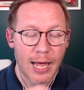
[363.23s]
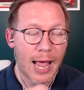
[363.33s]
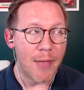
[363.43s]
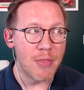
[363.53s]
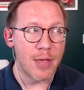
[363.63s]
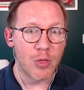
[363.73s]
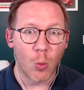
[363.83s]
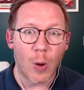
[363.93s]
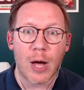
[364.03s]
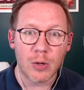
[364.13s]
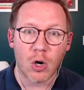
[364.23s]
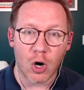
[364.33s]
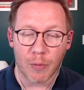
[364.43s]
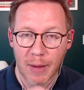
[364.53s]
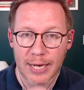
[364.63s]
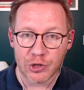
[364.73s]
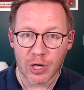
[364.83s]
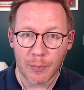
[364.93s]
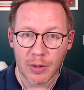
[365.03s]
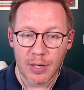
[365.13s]
And then the wild card
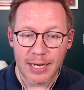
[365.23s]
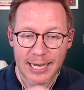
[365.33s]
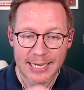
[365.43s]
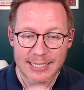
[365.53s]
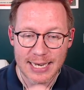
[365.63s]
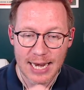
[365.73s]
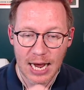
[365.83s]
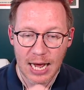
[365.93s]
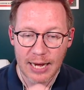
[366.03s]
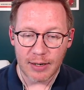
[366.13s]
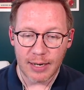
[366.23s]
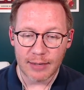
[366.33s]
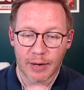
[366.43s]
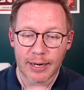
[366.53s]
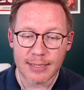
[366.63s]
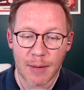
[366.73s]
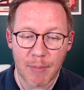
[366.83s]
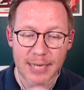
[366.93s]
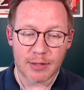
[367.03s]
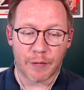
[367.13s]
matchup is a
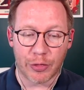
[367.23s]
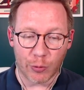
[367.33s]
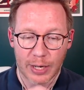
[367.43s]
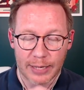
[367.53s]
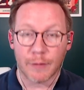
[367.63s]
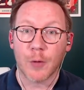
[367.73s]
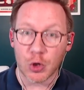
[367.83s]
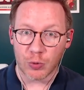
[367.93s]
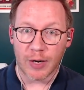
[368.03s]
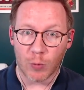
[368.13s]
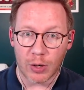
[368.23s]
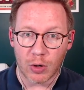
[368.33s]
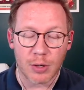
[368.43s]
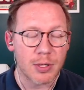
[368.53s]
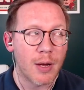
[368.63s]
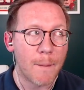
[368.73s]
best of three, the first round of wild cards,